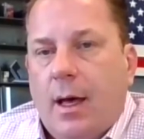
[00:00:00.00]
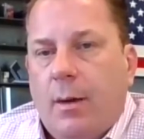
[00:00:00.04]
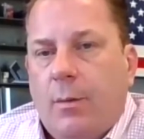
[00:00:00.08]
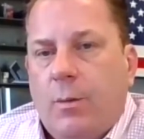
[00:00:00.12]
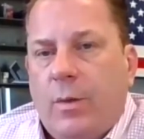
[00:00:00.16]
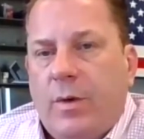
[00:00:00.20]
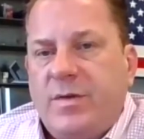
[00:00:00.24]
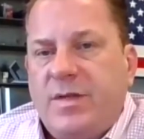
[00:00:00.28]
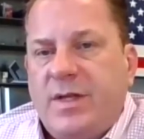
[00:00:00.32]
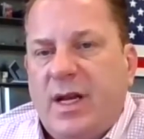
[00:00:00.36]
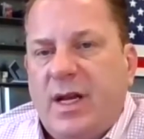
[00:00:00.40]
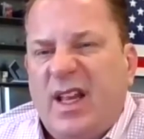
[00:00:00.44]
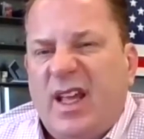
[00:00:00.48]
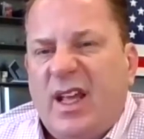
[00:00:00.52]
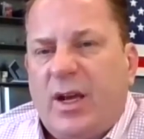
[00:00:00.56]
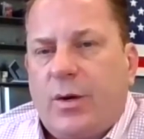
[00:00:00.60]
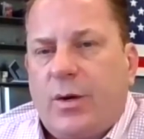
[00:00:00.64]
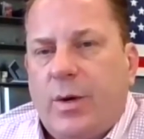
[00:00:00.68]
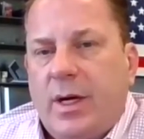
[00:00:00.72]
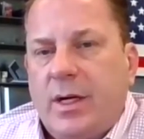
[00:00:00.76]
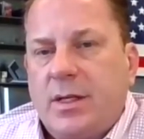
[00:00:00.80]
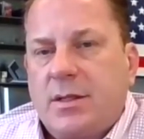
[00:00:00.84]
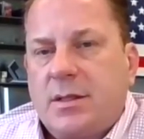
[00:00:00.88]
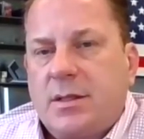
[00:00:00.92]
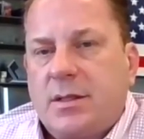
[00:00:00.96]
We've seen an
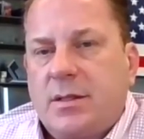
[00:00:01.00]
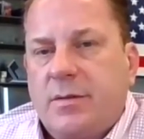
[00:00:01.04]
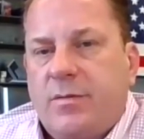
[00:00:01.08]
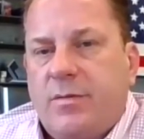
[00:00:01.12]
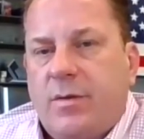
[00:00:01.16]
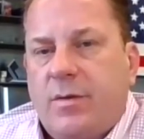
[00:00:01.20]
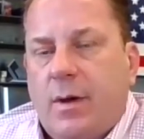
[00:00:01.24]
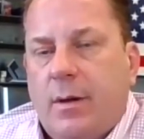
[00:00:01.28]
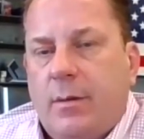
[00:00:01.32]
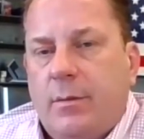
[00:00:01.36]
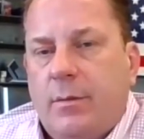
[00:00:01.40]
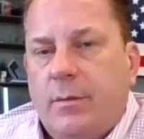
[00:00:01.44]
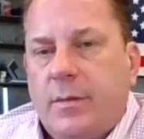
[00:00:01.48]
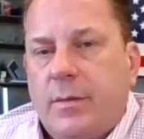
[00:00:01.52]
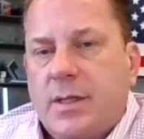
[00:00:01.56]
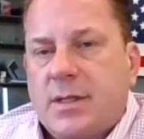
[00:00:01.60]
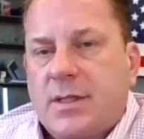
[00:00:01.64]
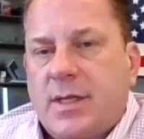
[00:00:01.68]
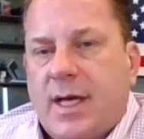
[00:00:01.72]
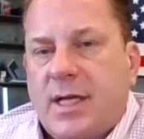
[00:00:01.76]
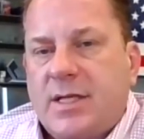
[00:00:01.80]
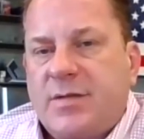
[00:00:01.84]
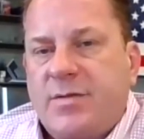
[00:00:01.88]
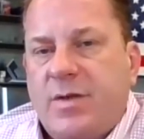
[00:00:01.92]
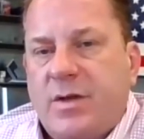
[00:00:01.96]
increase from this
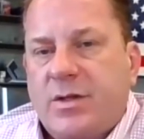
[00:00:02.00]
last